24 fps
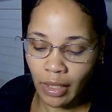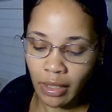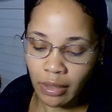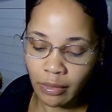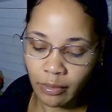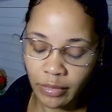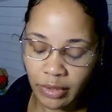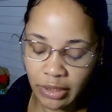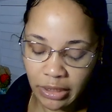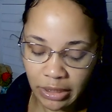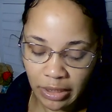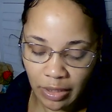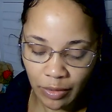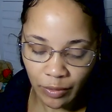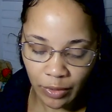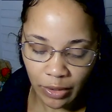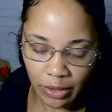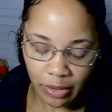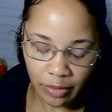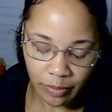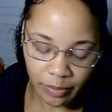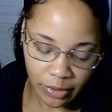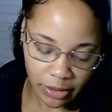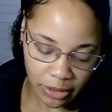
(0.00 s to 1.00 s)
But someone
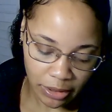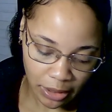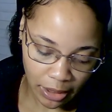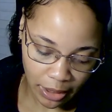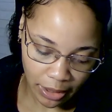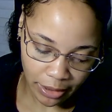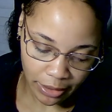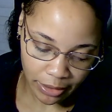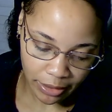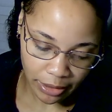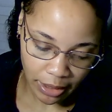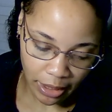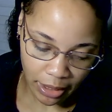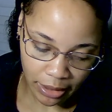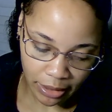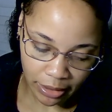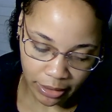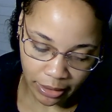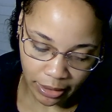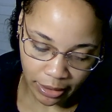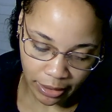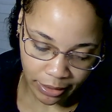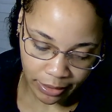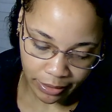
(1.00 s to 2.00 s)
could be like kind
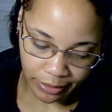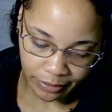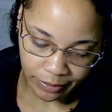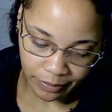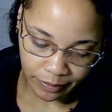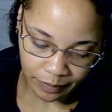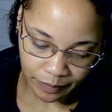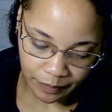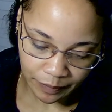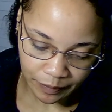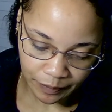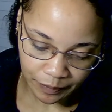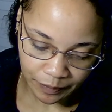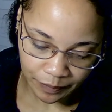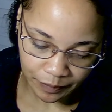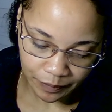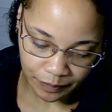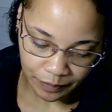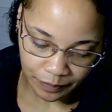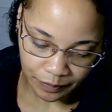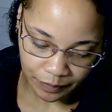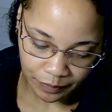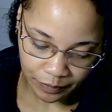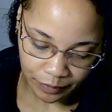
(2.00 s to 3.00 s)
of like
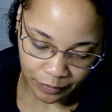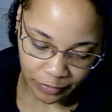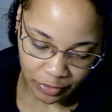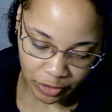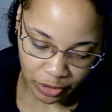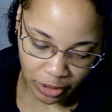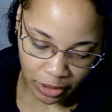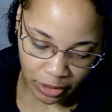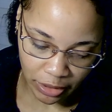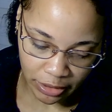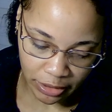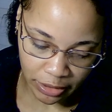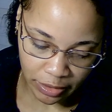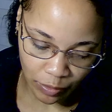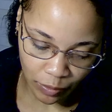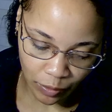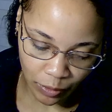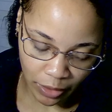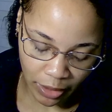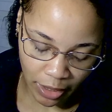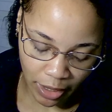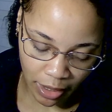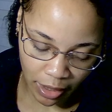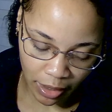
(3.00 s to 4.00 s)
shutting
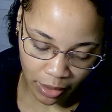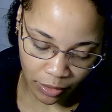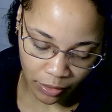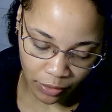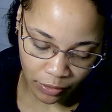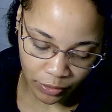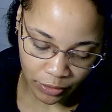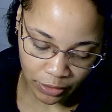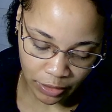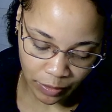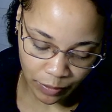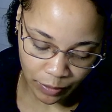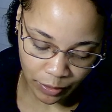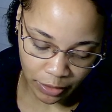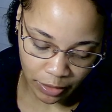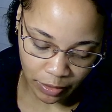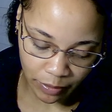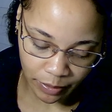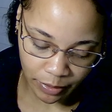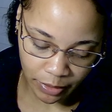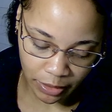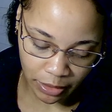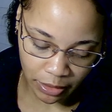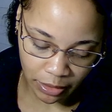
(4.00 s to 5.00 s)
someone out. Someone
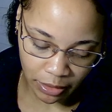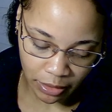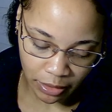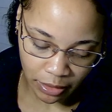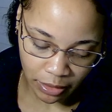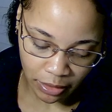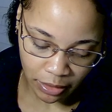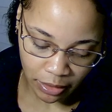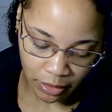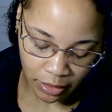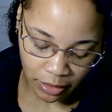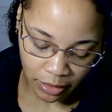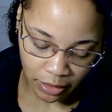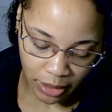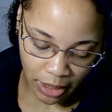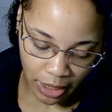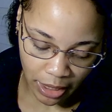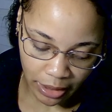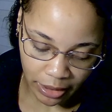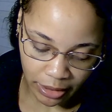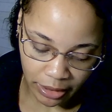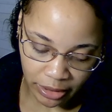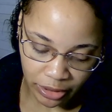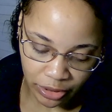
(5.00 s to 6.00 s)
could be
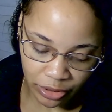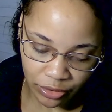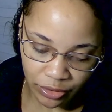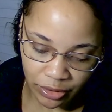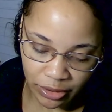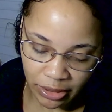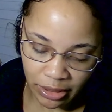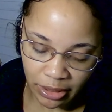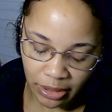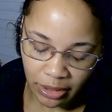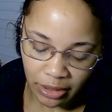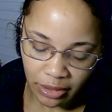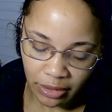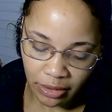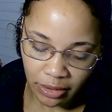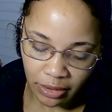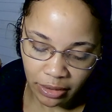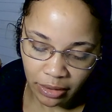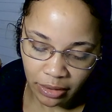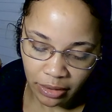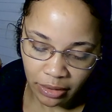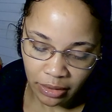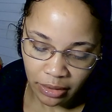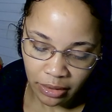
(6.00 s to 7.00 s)
not interested.
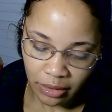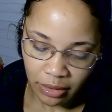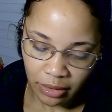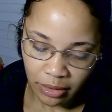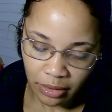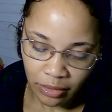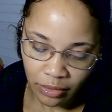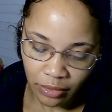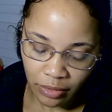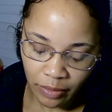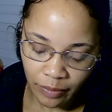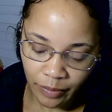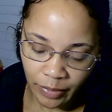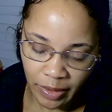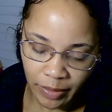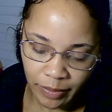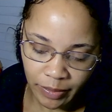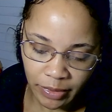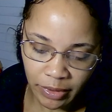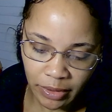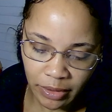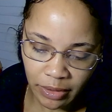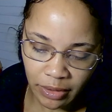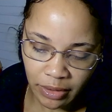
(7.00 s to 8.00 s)
Or
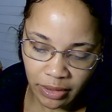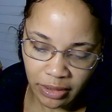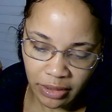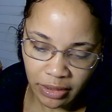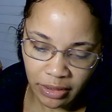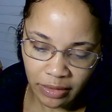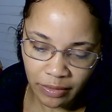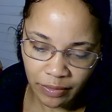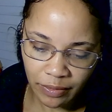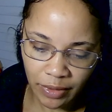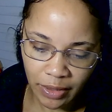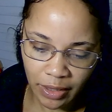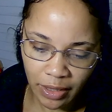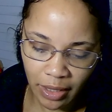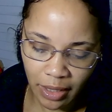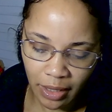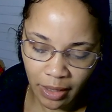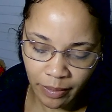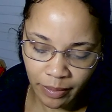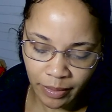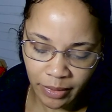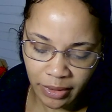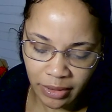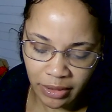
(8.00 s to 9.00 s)
maybe this is what
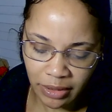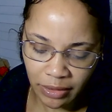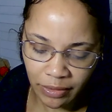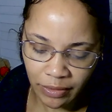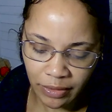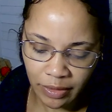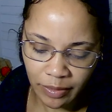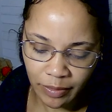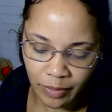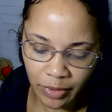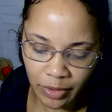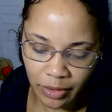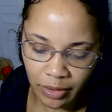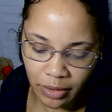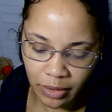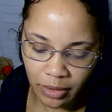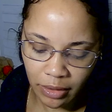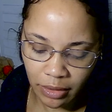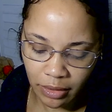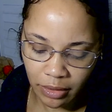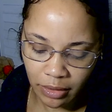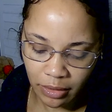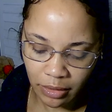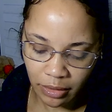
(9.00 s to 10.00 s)
happened. Show us more.
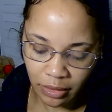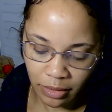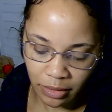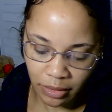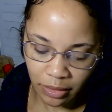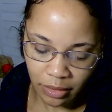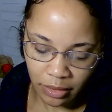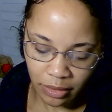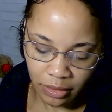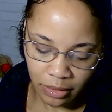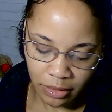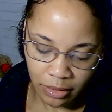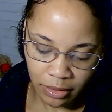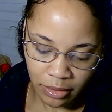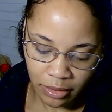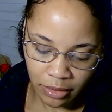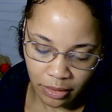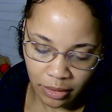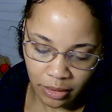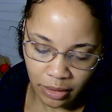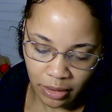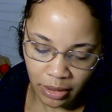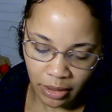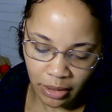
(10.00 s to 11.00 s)

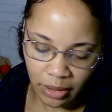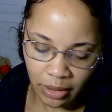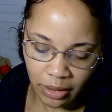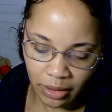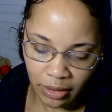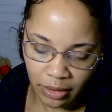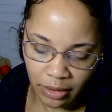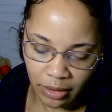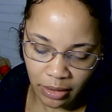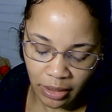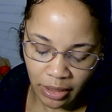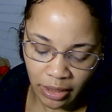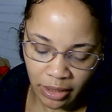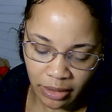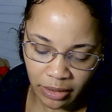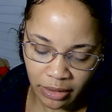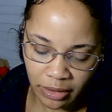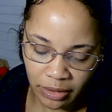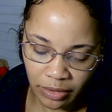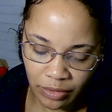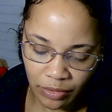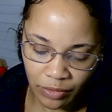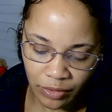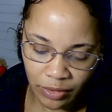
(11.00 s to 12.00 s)
Yeah, Eight of
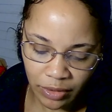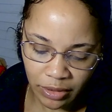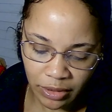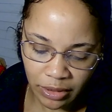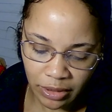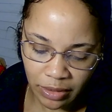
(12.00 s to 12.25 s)
Swords.